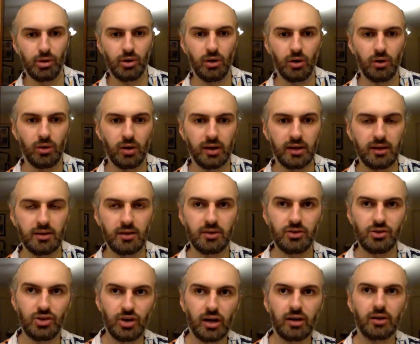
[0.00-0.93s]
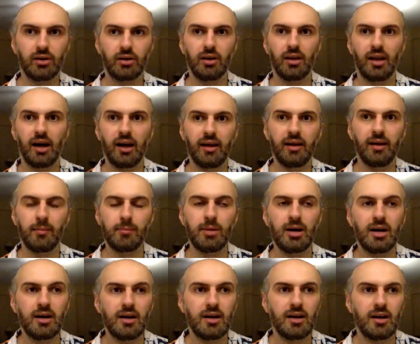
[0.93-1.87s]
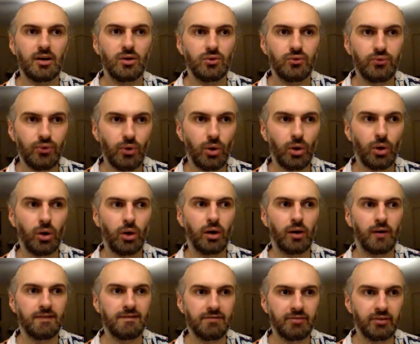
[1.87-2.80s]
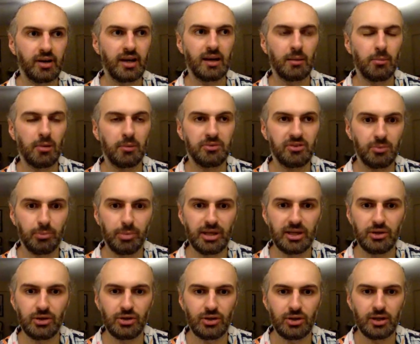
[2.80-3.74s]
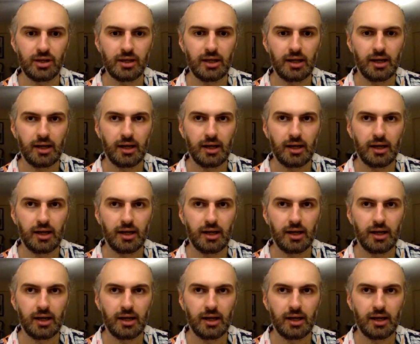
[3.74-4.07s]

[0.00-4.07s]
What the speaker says: You know, in general, I am for freedom of speech.